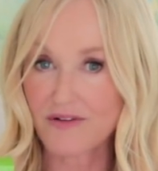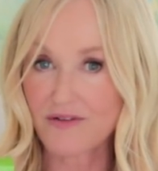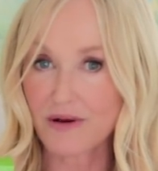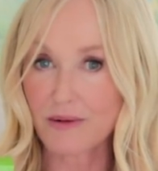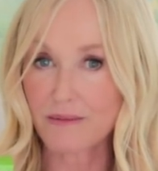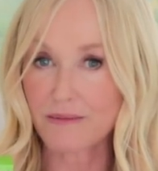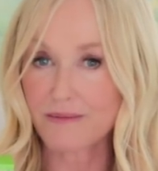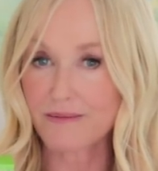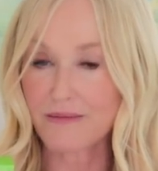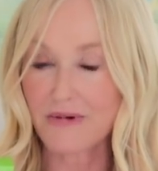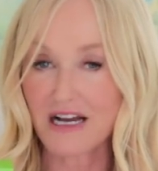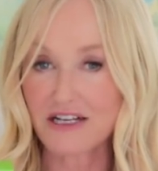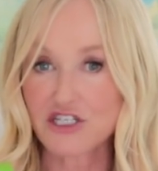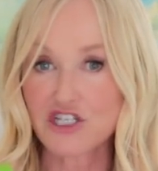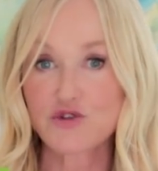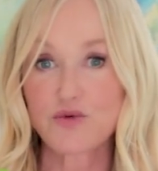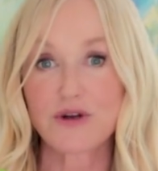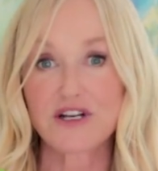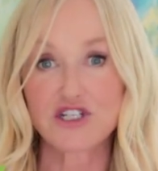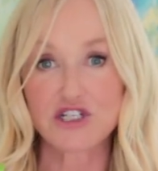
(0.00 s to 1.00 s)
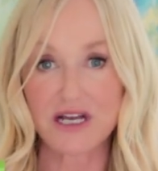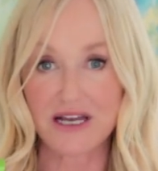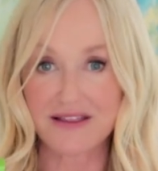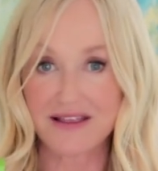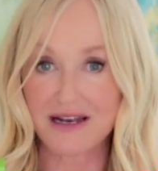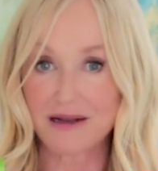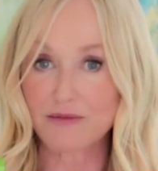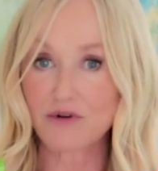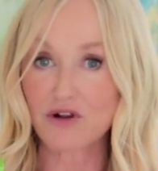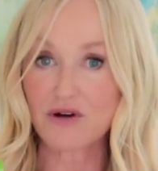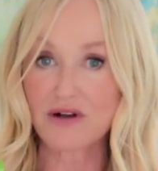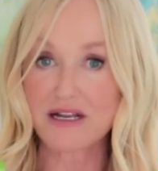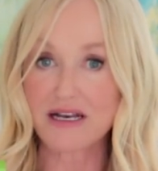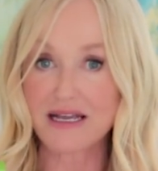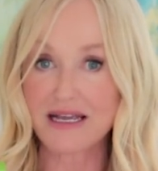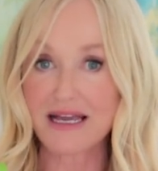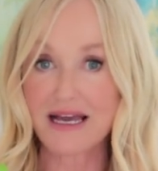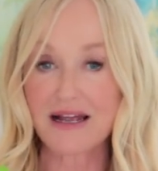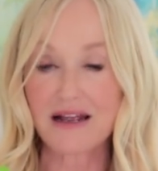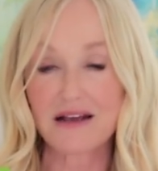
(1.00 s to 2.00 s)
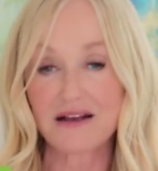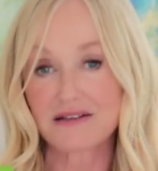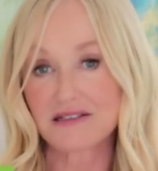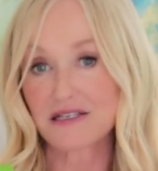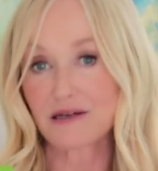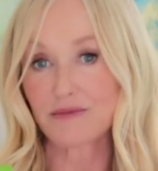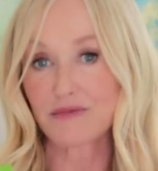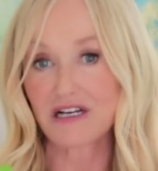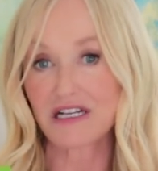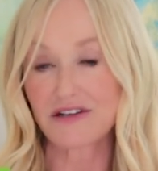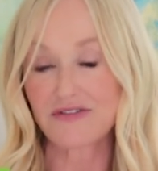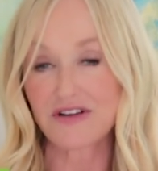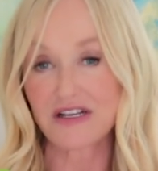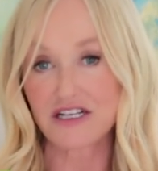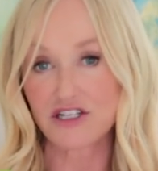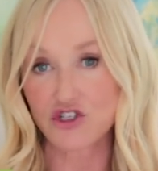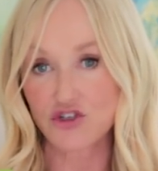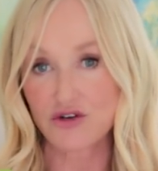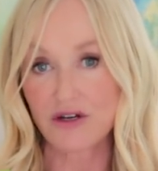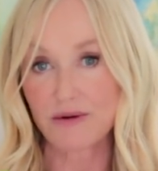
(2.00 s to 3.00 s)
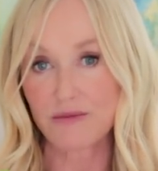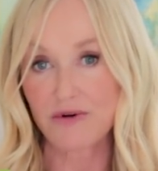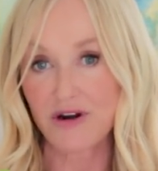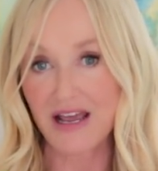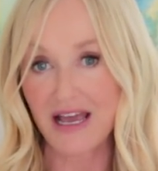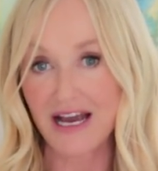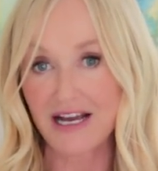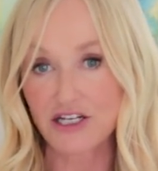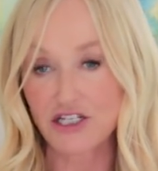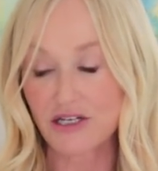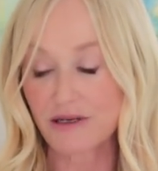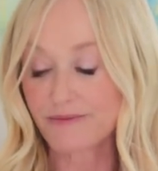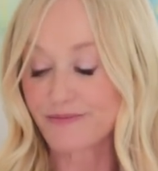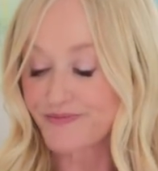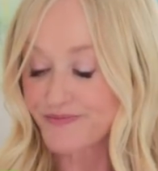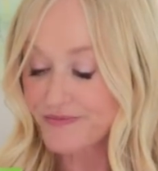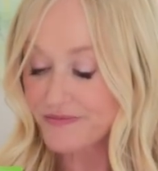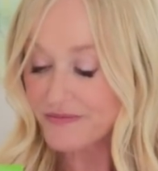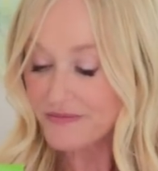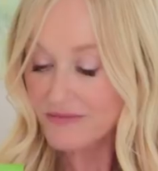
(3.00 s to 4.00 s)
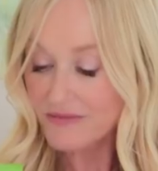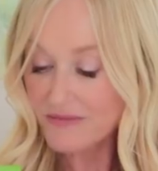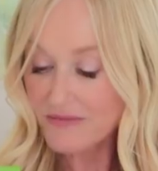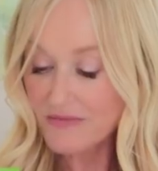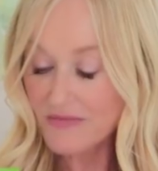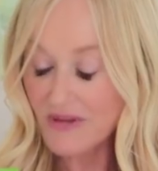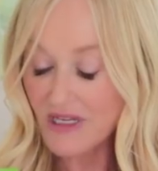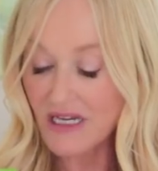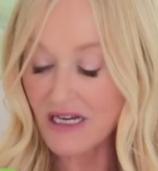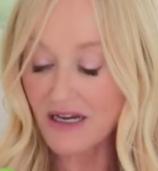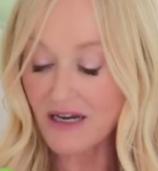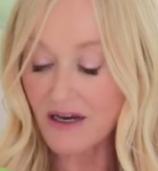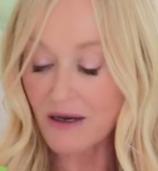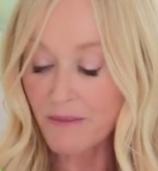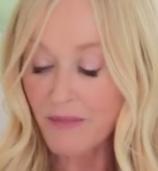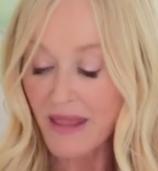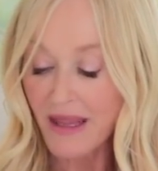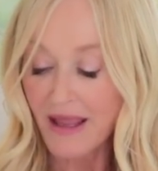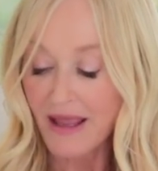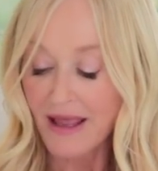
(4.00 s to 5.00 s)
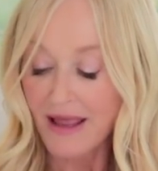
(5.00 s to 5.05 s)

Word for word: if I'm I just want to check that I'm not going to get some kind of extreme reaction um,